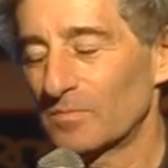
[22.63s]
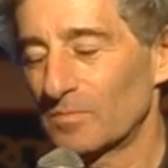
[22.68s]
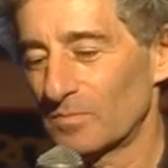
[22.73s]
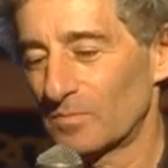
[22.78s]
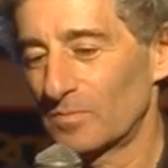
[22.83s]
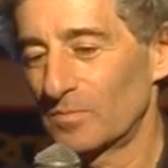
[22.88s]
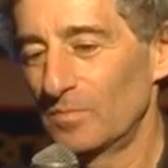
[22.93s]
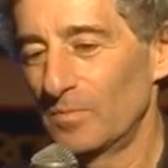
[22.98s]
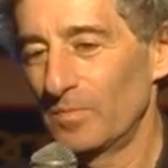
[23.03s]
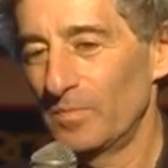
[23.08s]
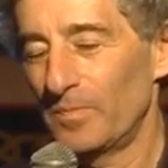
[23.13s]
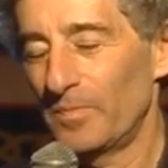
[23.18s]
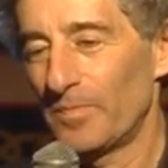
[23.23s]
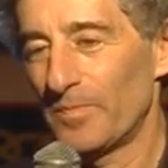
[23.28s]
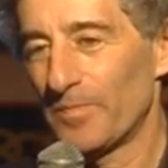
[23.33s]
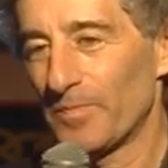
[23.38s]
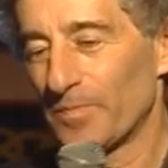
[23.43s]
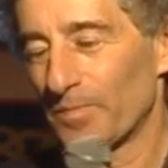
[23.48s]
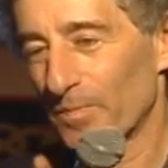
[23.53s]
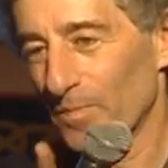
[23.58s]
So I'm
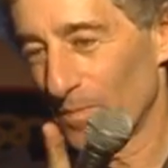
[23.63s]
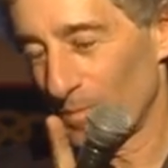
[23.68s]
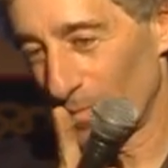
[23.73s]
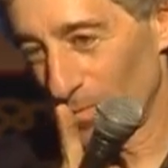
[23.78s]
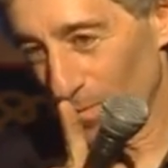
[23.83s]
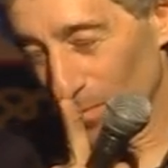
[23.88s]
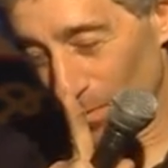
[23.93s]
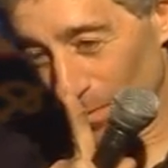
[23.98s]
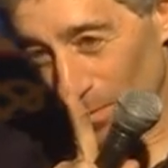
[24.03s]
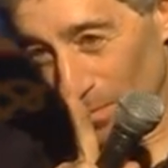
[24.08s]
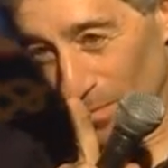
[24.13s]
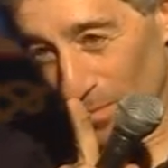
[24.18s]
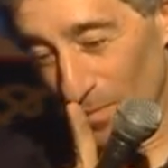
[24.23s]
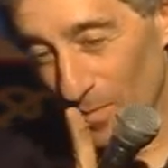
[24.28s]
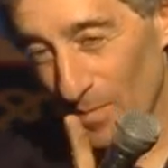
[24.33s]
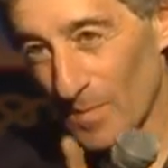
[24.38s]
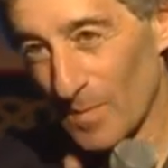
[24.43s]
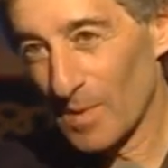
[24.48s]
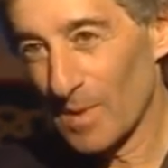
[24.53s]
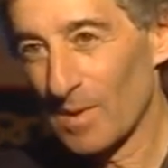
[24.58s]
wondering, within
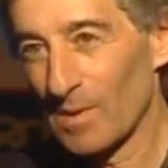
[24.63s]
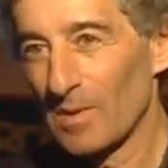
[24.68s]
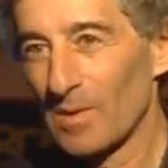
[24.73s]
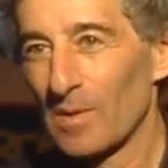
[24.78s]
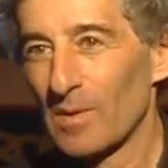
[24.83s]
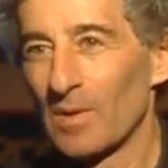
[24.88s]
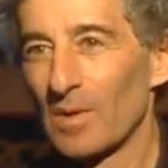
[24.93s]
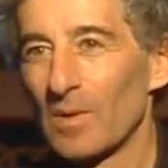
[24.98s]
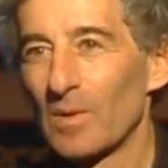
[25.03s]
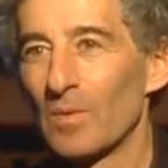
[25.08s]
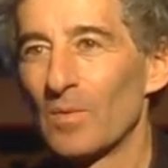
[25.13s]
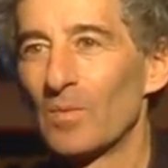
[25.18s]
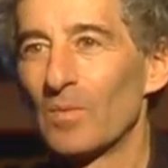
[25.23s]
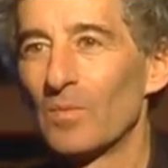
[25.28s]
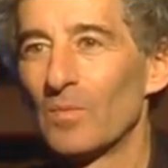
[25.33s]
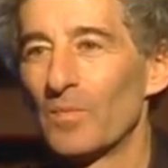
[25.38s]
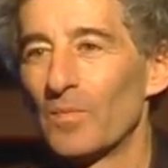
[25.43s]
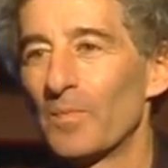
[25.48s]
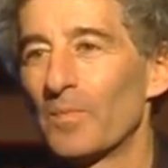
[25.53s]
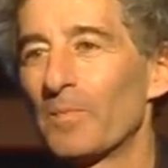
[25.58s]
the city of Seattle,
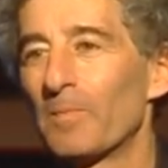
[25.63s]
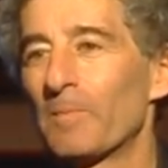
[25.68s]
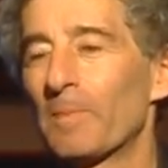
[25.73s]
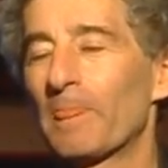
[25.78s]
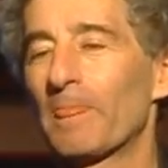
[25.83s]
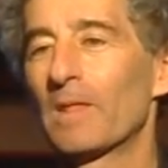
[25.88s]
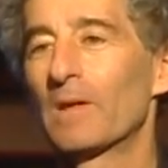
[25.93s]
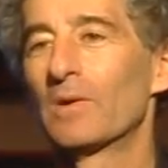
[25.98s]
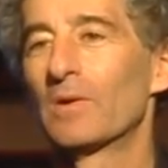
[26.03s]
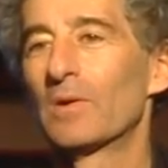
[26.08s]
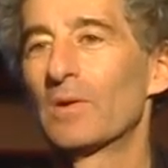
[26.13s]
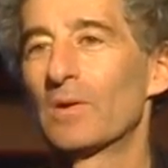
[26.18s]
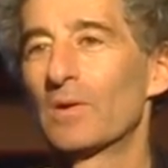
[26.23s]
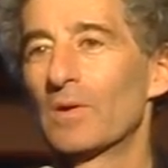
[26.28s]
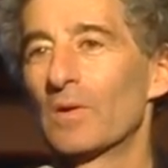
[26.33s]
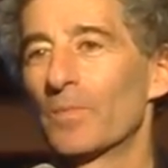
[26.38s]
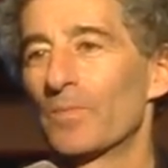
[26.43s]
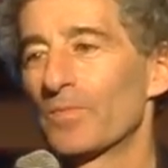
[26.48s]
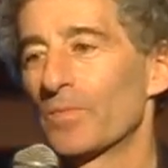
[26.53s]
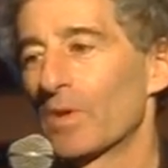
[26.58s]
is there that much
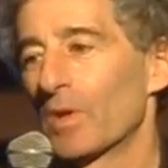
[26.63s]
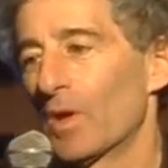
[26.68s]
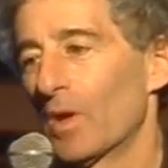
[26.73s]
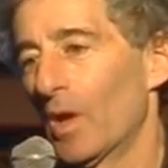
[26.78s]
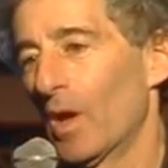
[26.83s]
variation?